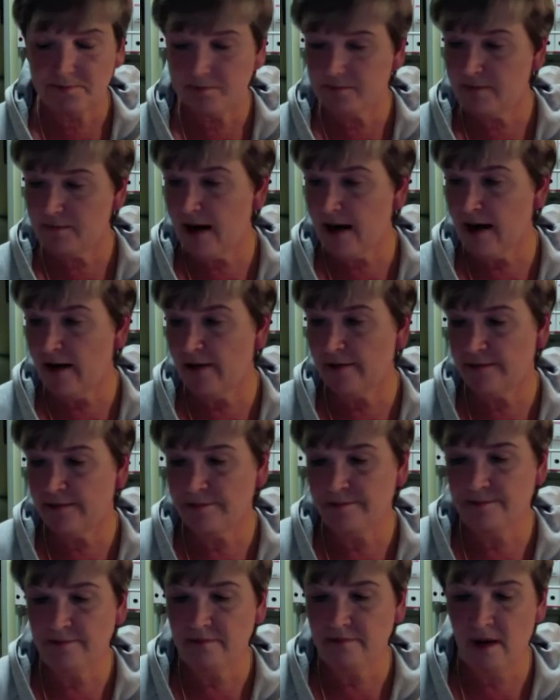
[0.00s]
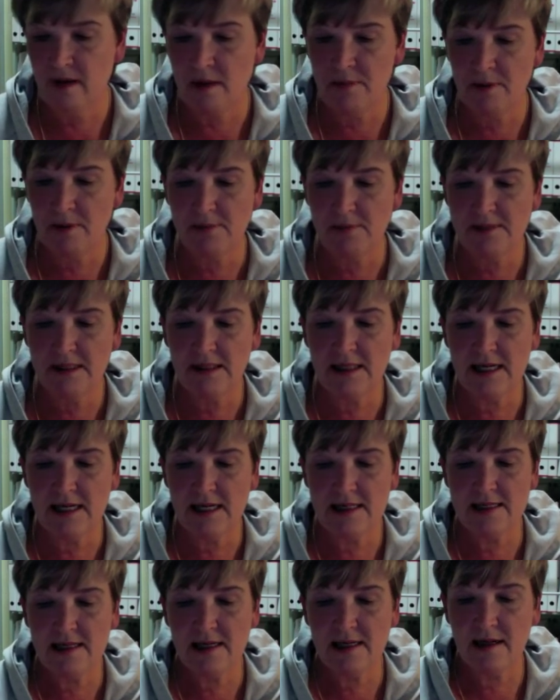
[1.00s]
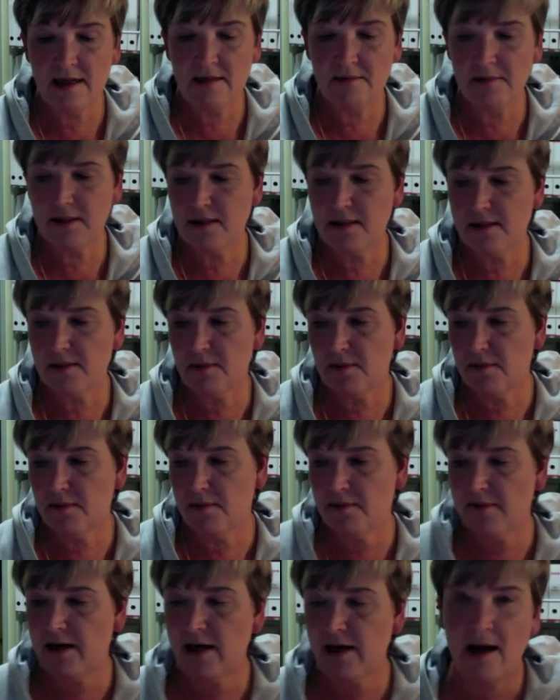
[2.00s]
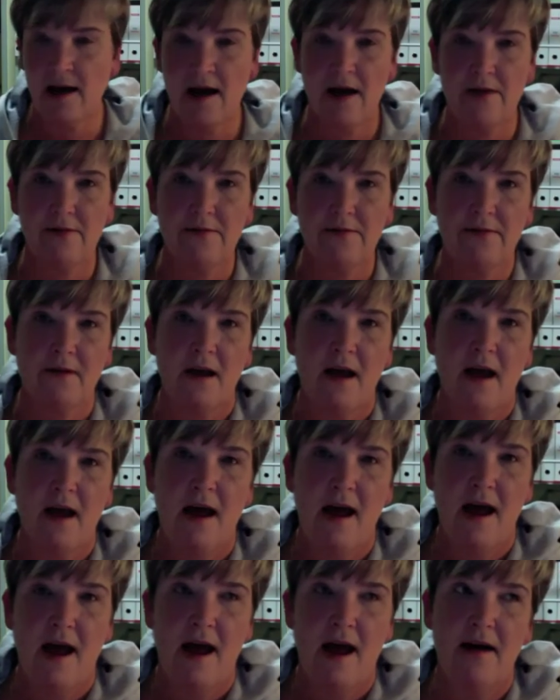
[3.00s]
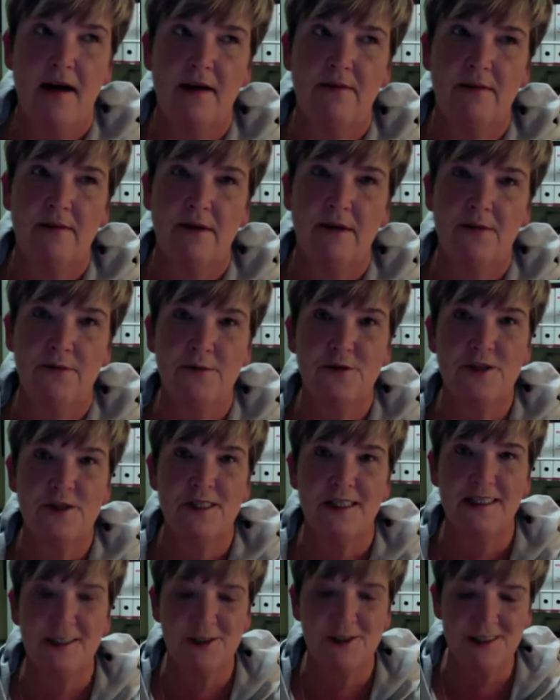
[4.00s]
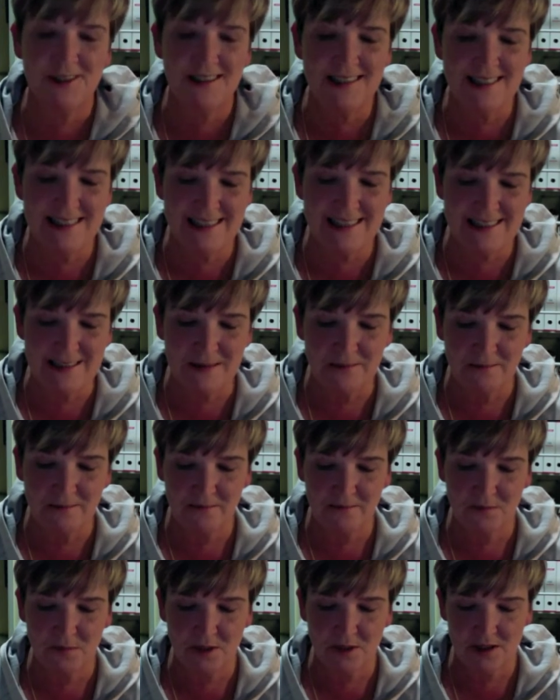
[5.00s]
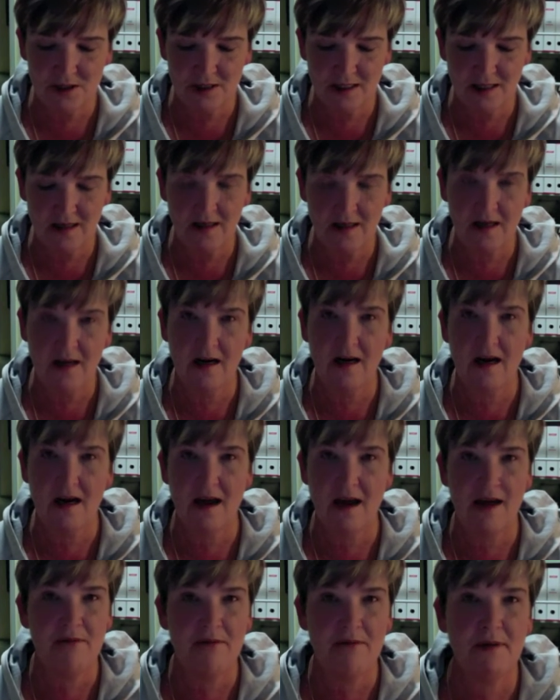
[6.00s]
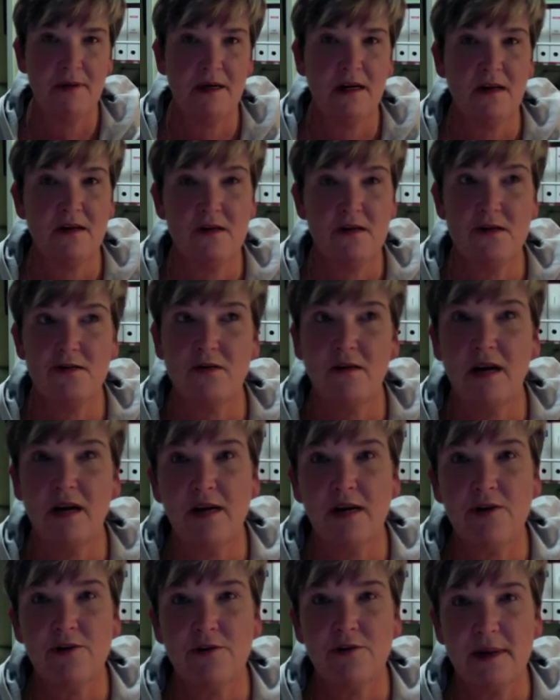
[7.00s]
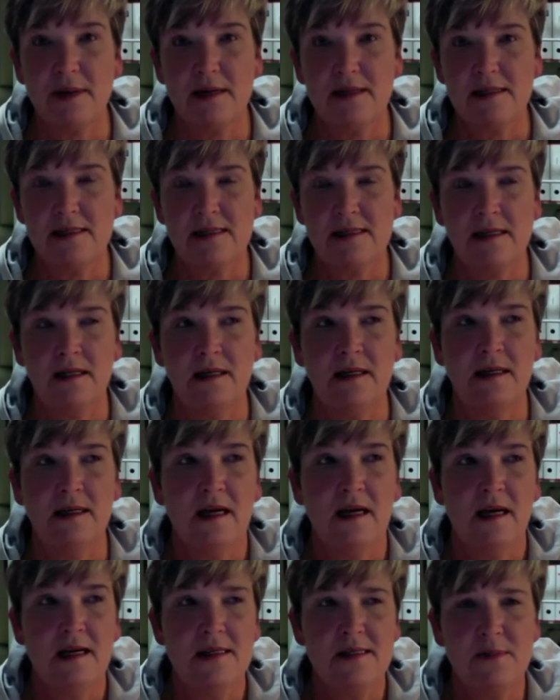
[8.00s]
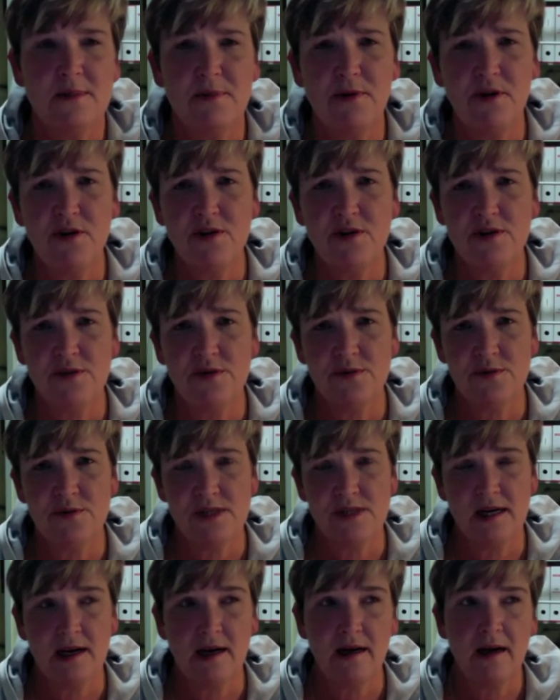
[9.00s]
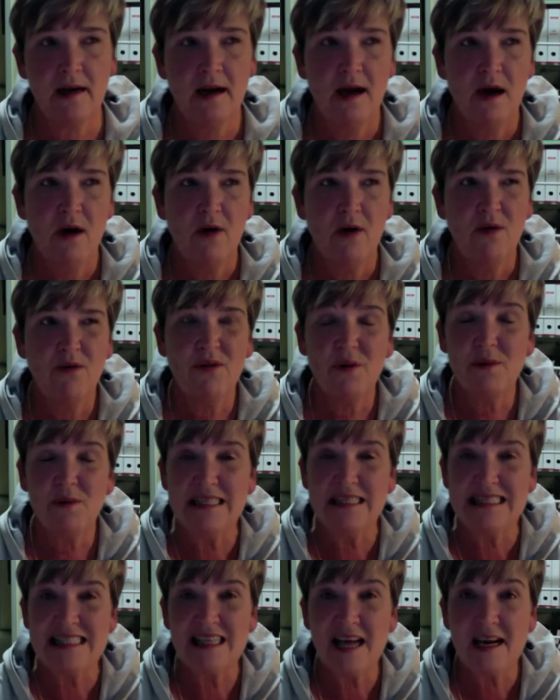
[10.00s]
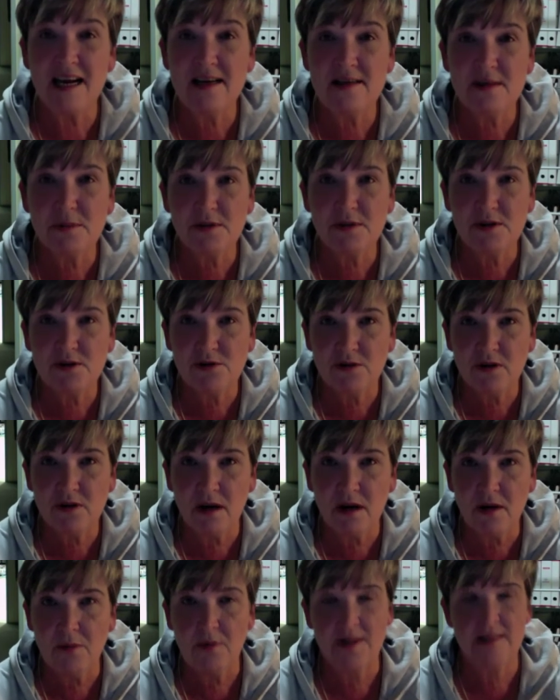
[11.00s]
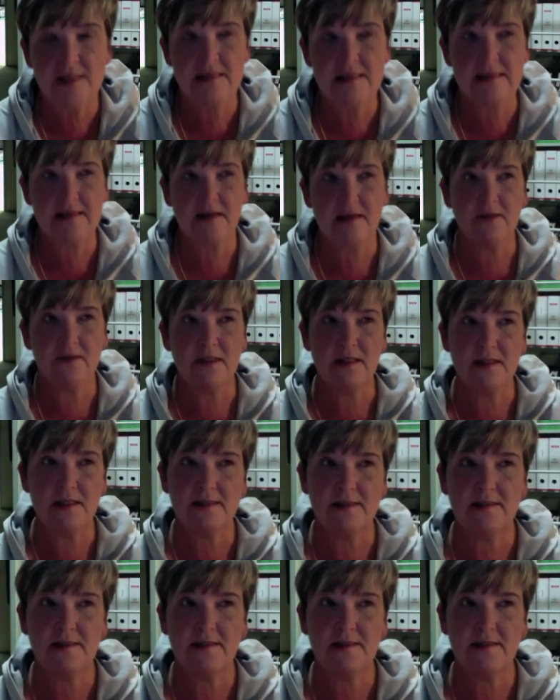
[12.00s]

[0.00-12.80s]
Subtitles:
Now, I popped in there to get because we were running out of a lovely Fruitalicious, which Nicola and I have been enjoying tremendously. It's beautiful tea, although it is laced with sugar, we discovered.